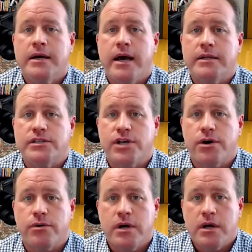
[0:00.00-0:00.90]
And
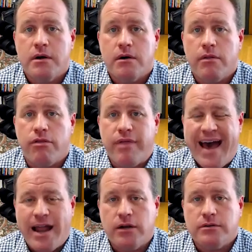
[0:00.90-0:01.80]
so
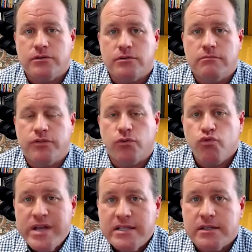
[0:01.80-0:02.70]
the
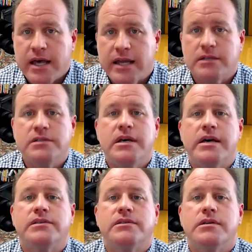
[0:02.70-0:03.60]
reason that
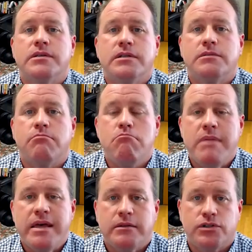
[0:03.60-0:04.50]
exists is it's
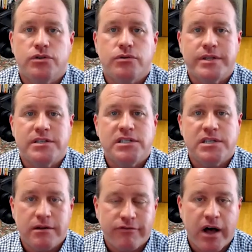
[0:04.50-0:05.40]
meant to
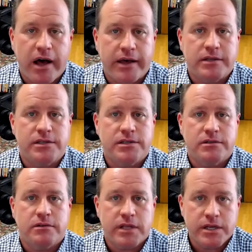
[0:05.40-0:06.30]
incentivize
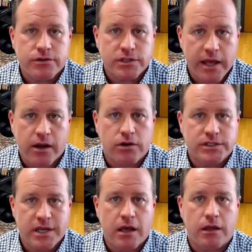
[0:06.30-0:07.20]
lenders like
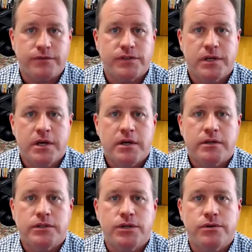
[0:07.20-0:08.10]
ourselves
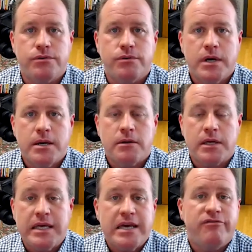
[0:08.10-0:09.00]
to
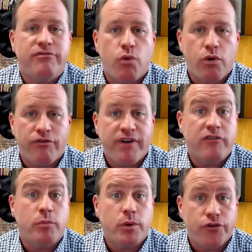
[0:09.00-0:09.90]
give more favorable